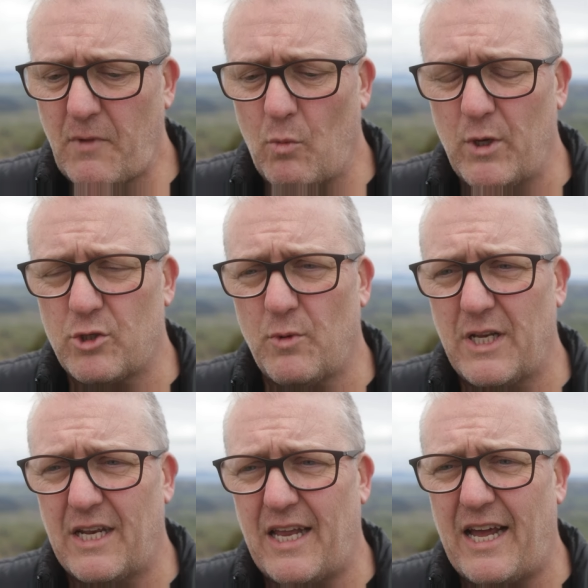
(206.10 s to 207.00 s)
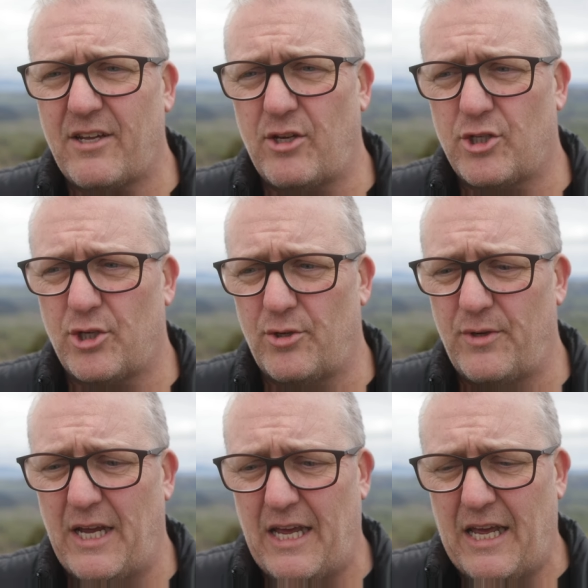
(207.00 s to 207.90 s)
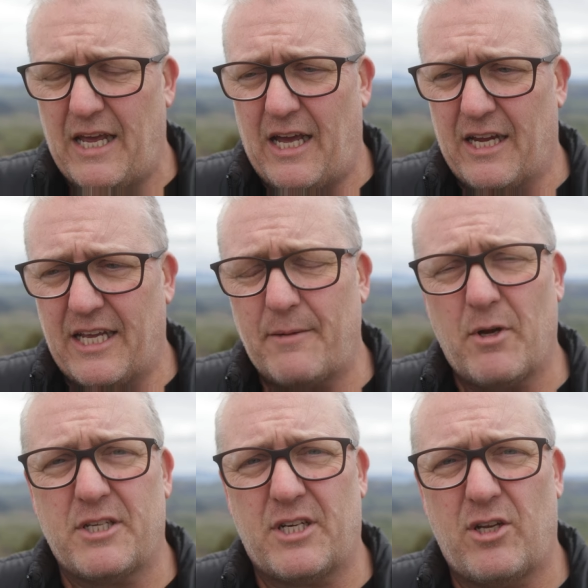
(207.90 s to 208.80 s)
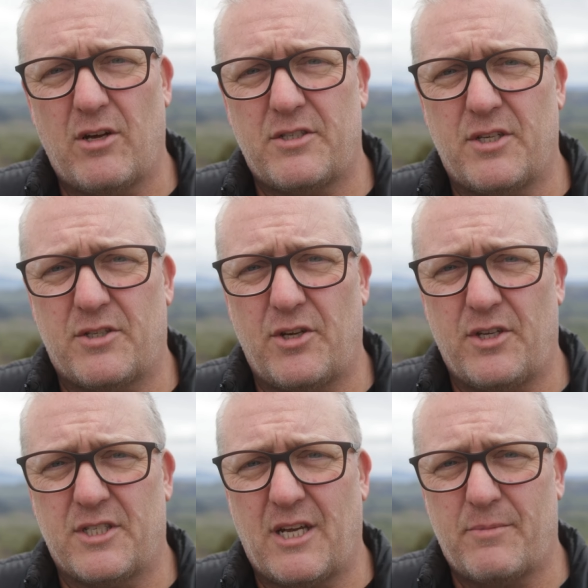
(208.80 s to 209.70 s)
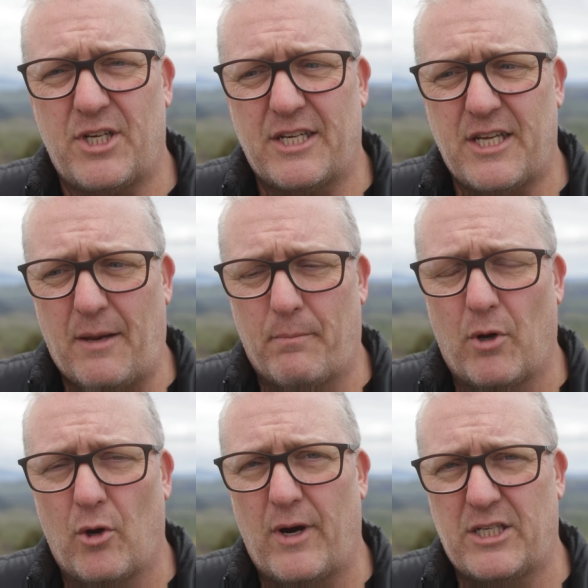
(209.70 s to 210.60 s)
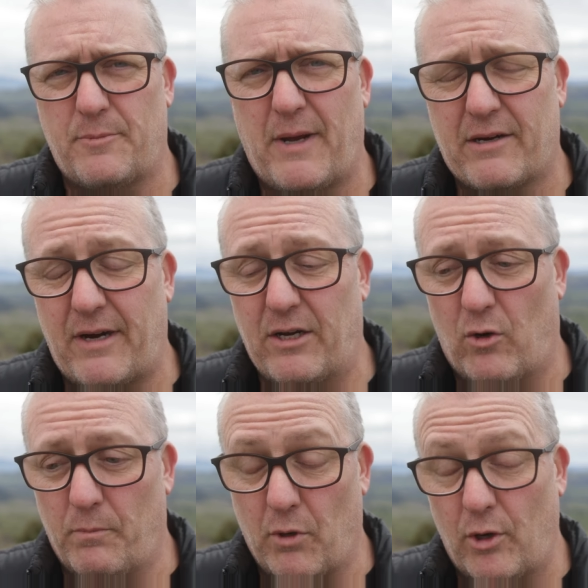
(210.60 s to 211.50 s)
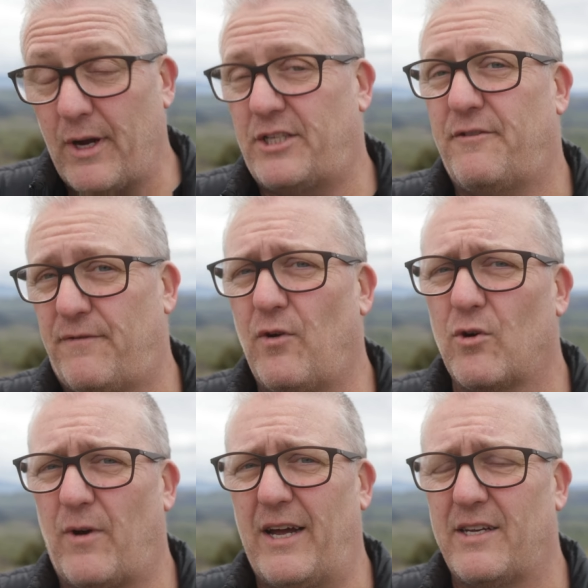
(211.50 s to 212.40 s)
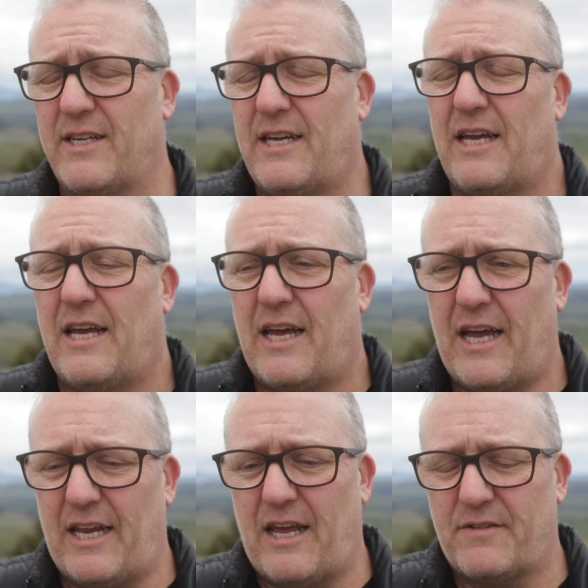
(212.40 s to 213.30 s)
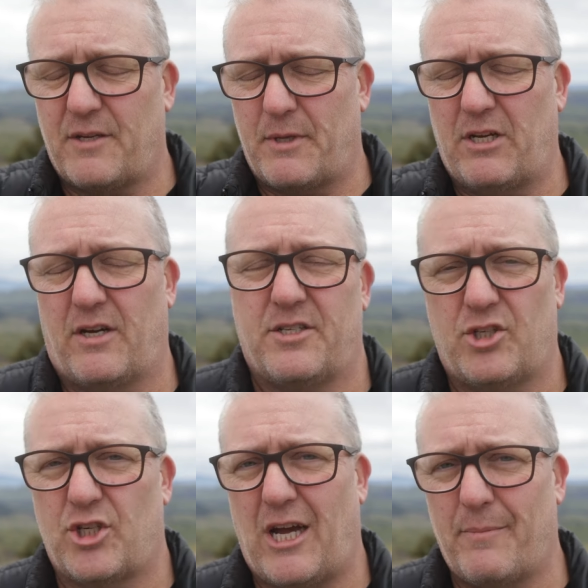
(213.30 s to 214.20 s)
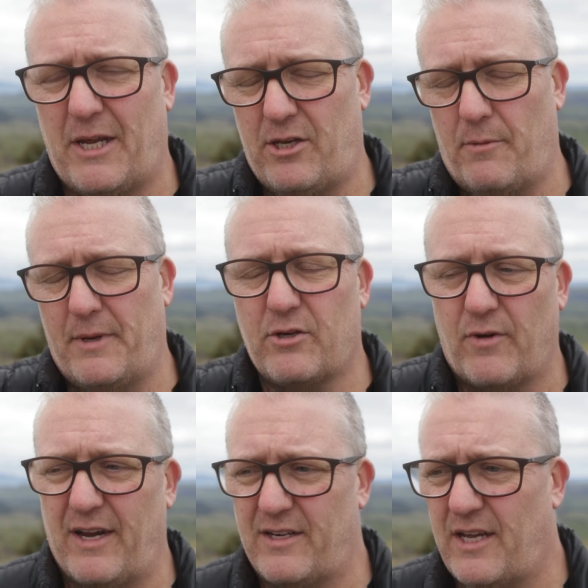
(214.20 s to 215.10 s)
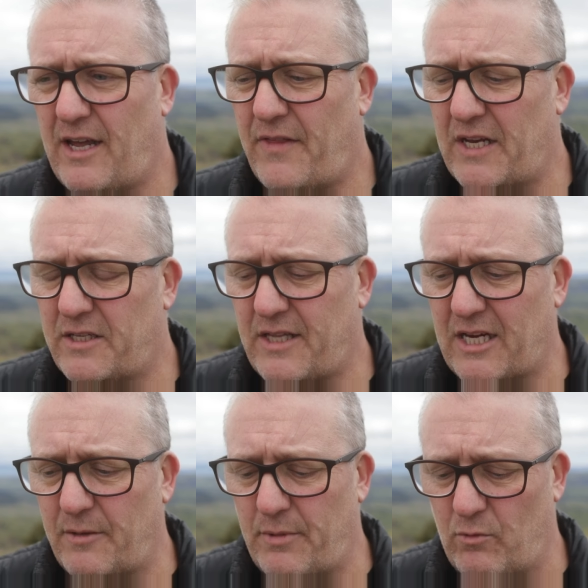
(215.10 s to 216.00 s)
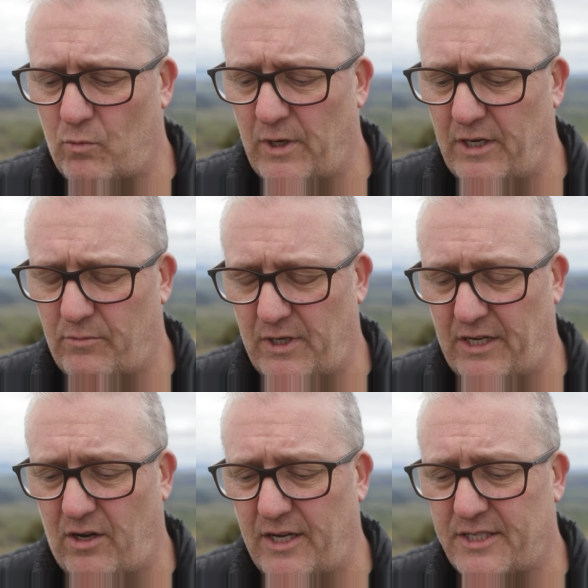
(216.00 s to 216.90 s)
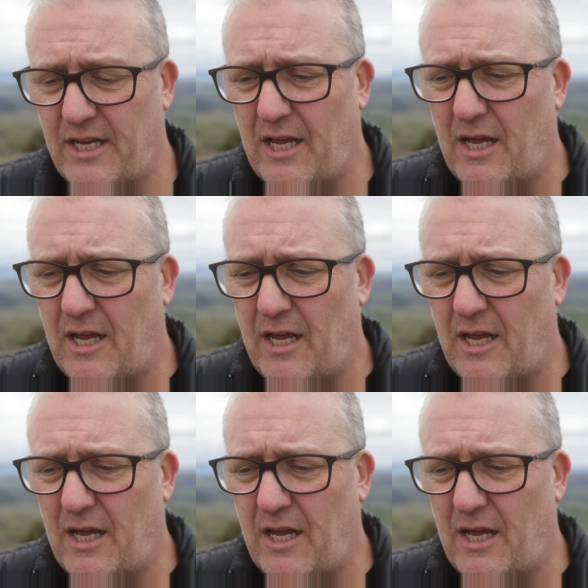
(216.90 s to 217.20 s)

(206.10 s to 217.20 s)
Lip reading: which will allow you to get up nice and close to certain subjects and blur out your background or blur out your foreground and have something nice and sharp in your midground. And that can be really, really nice.